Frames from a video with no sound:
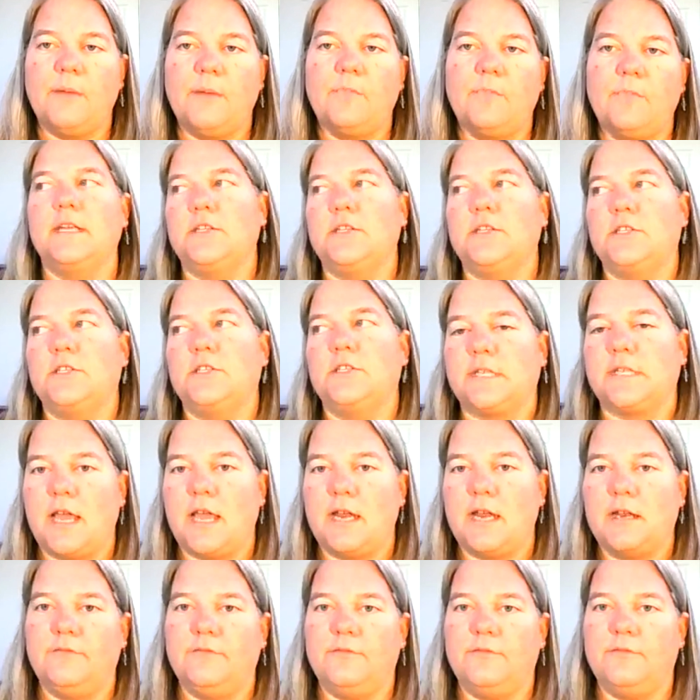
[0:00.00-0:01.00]
They just kind
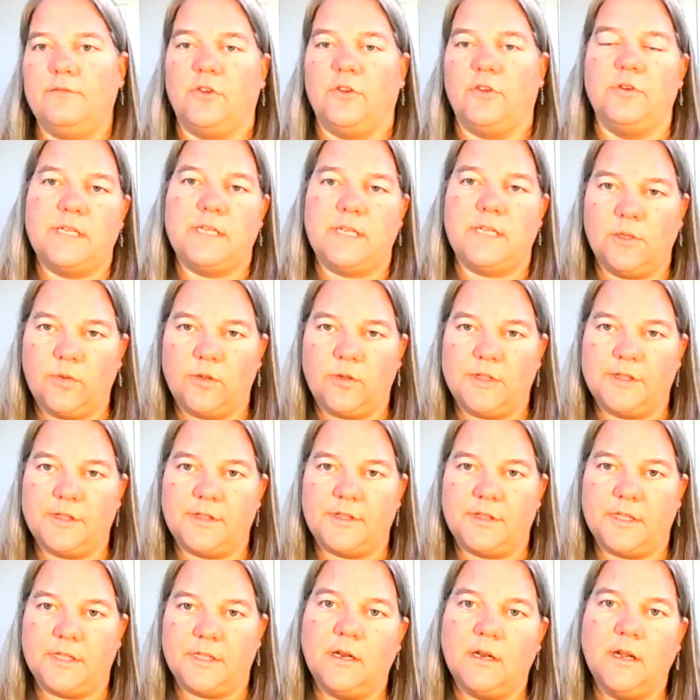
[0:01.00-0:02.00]
of learn to deal with
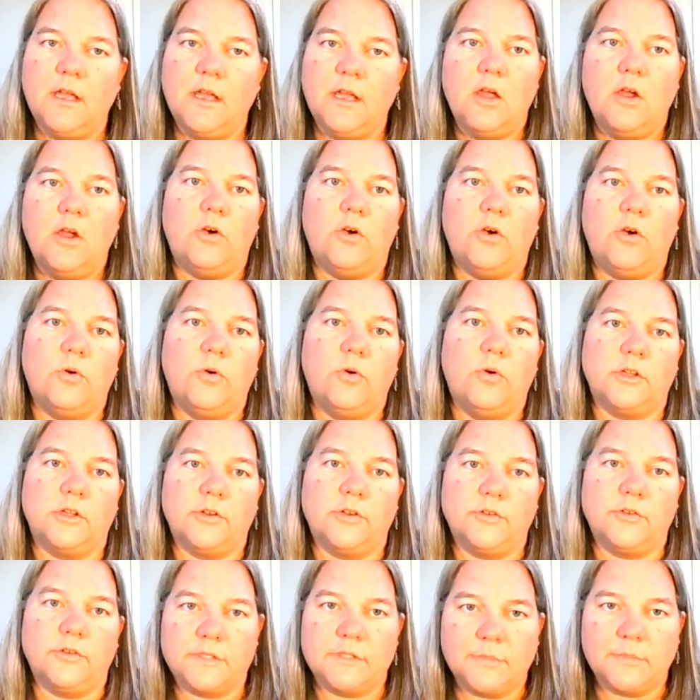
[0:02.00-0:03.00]
it or
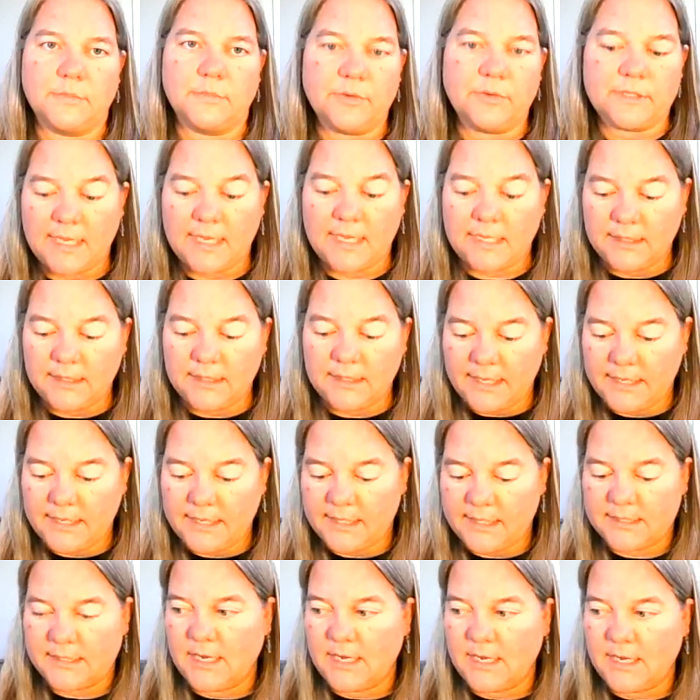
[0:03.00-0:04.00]
learn to pretend like
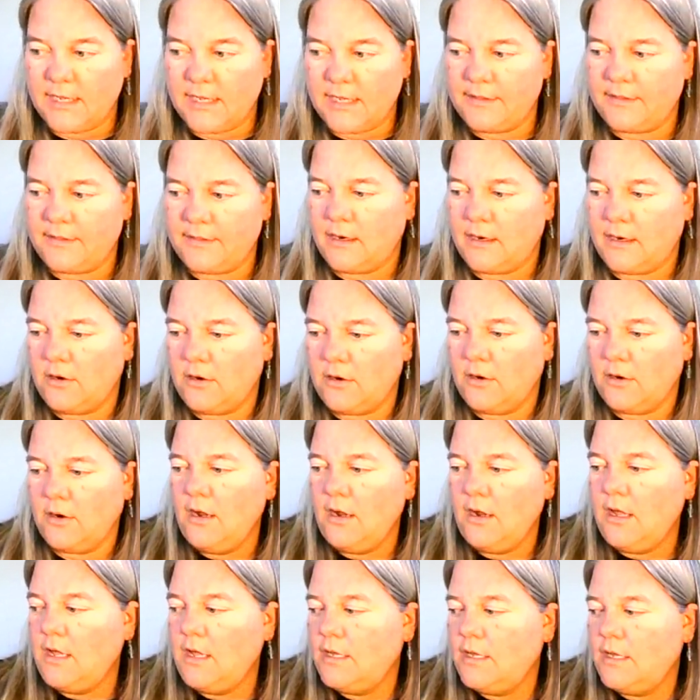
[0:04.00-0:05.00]
it's not there.
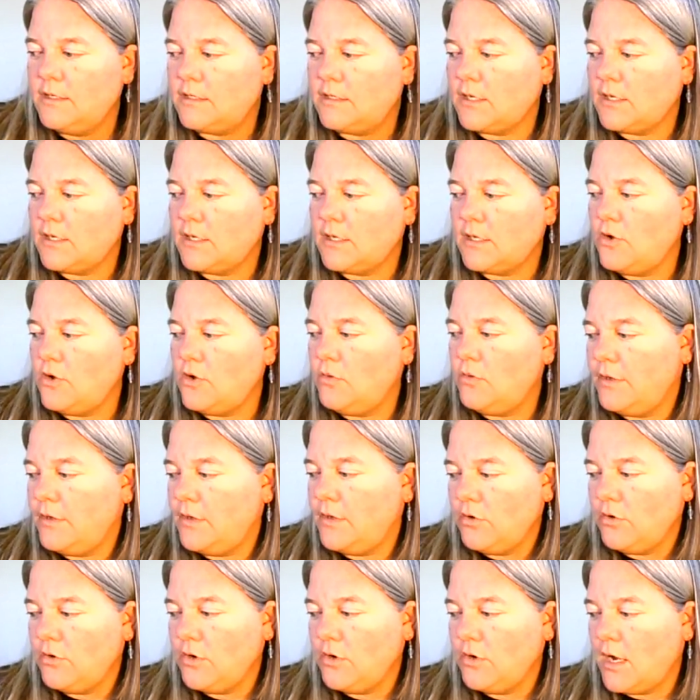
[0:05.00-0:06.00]
So
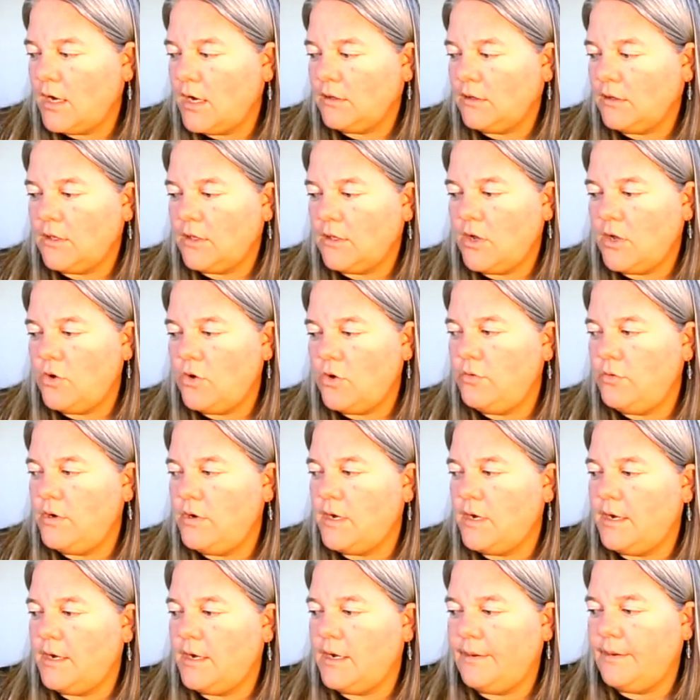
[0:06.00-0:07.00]
you're not
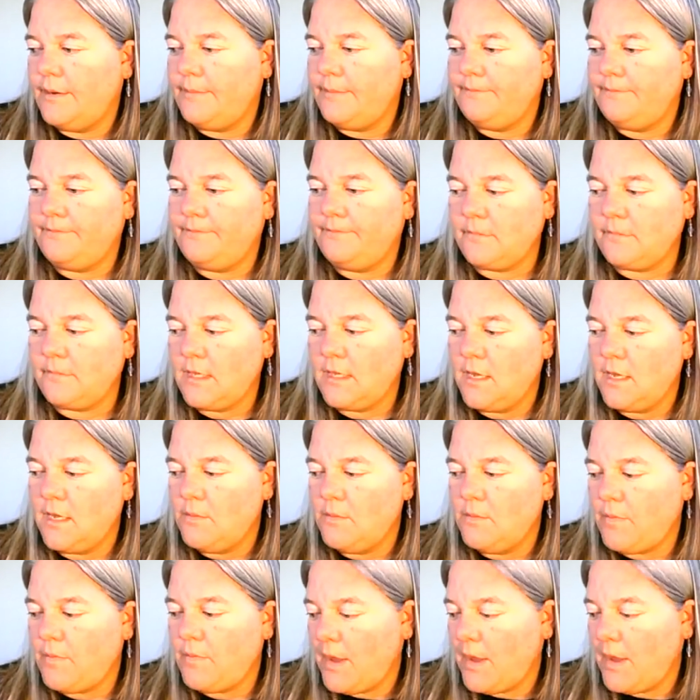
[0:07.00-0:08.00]
alone by
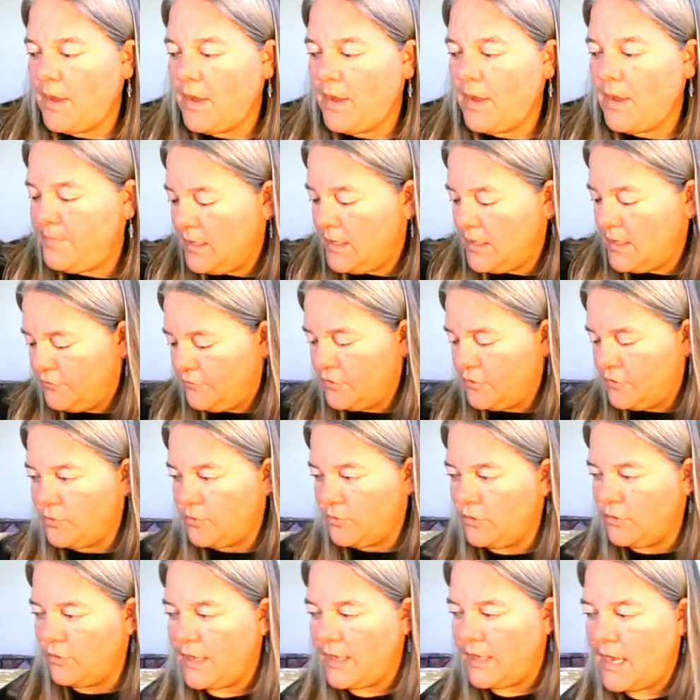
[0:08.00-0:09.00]
being
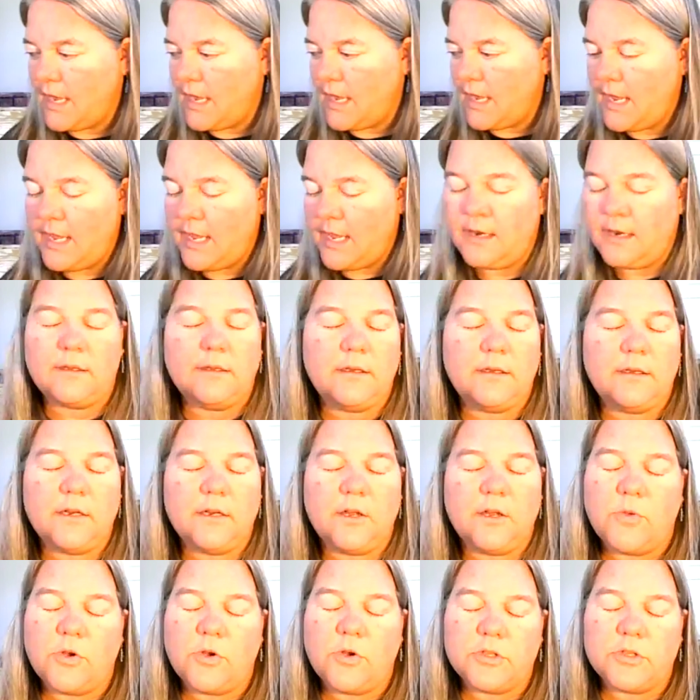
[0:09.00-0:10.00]
uncomfortable. And,
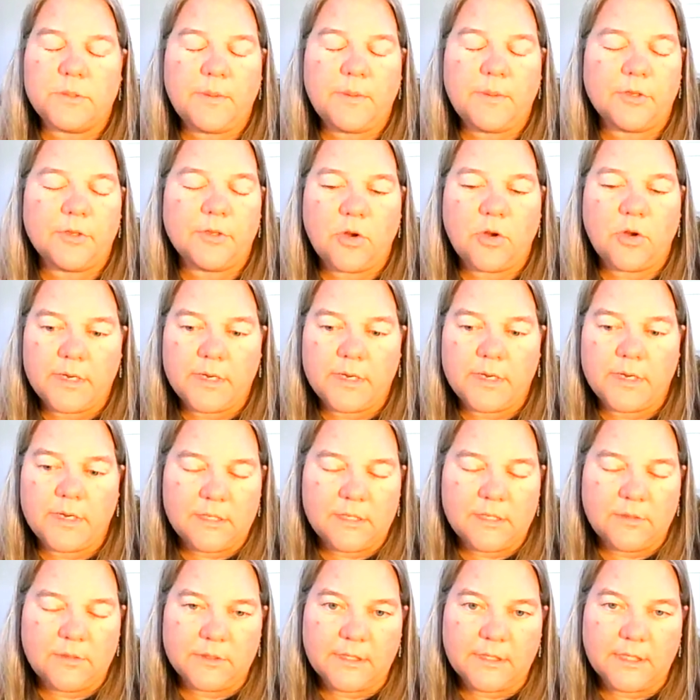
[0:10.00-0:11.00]
most people don't want to see
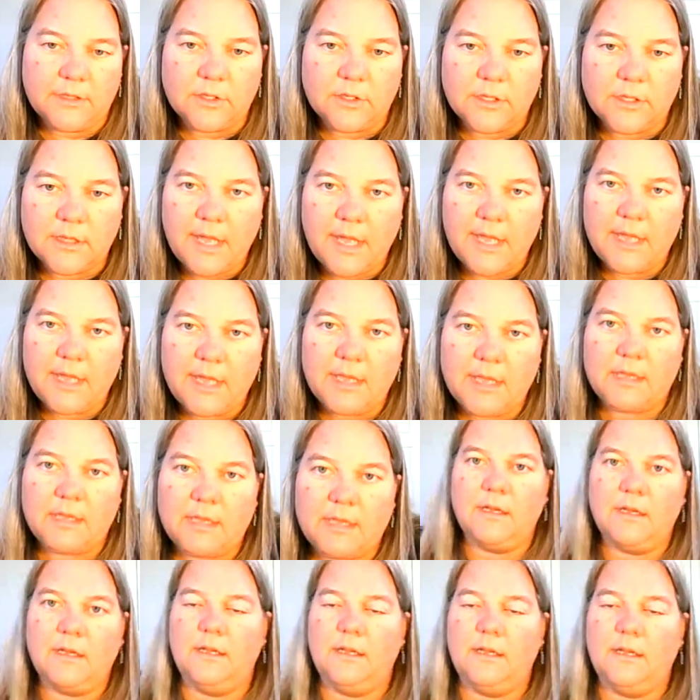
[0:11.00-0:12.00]
what they look like.
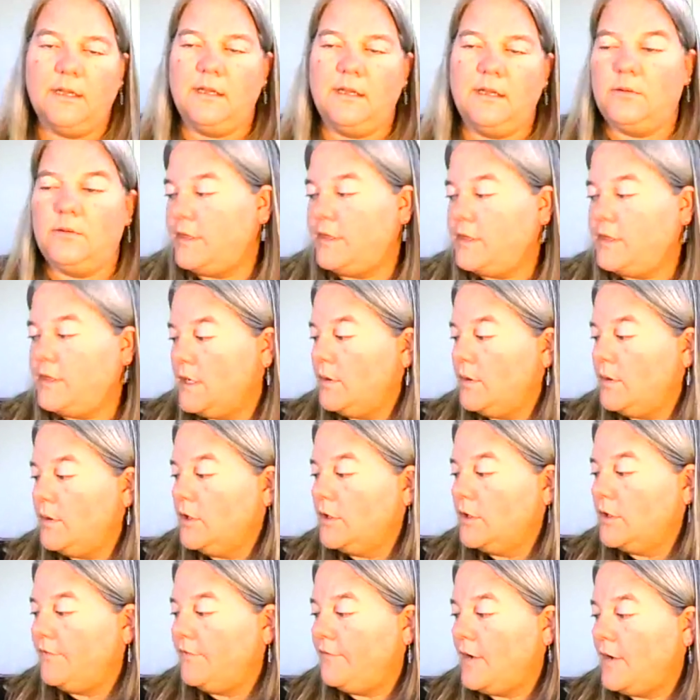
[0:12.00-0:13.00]
We think we look
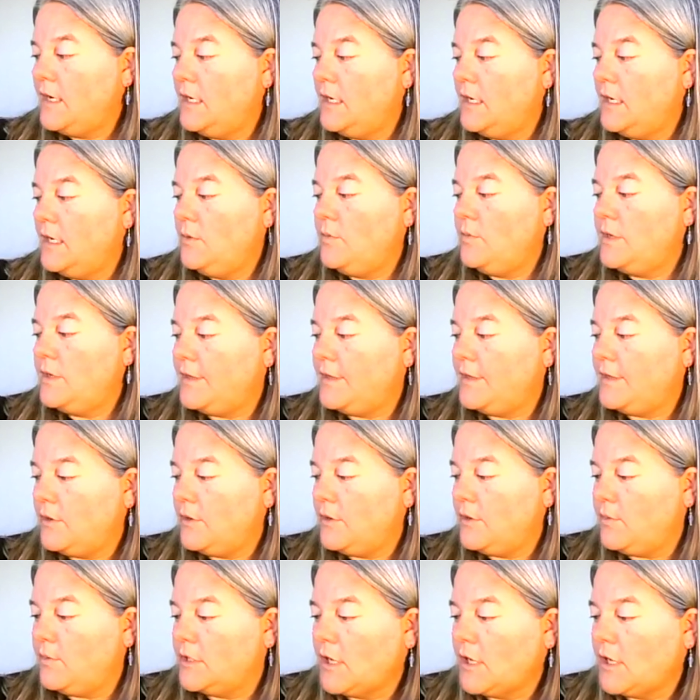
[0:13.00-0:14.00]
funny. We think we
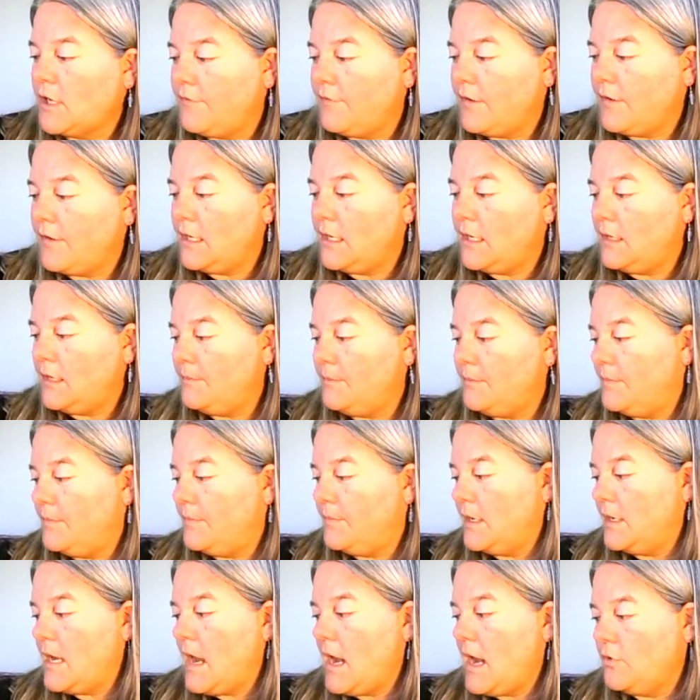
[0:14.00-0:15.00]
talk funny, but
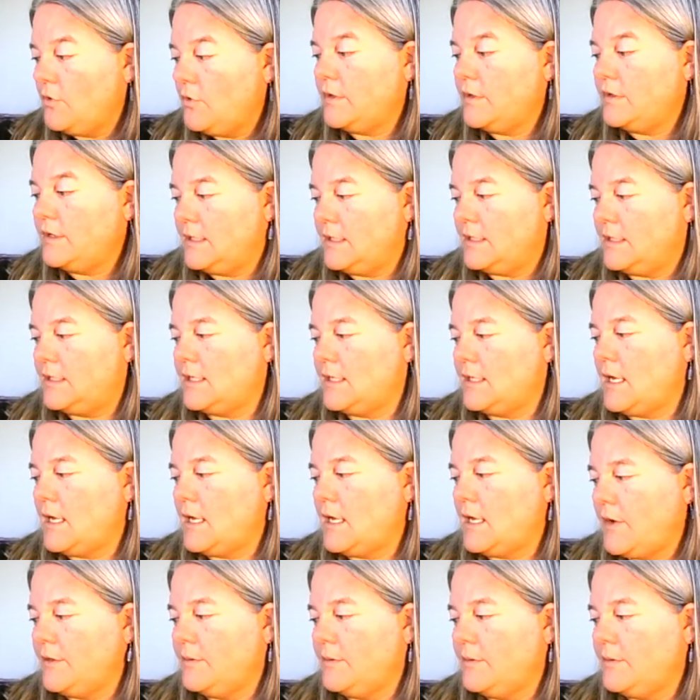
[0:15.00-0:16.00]
everyone thinks that about
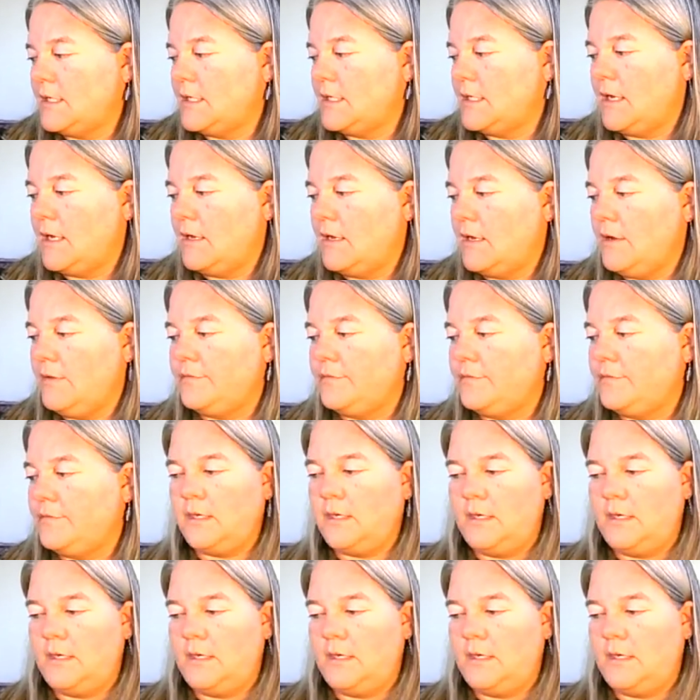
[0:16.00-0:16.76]
themselves.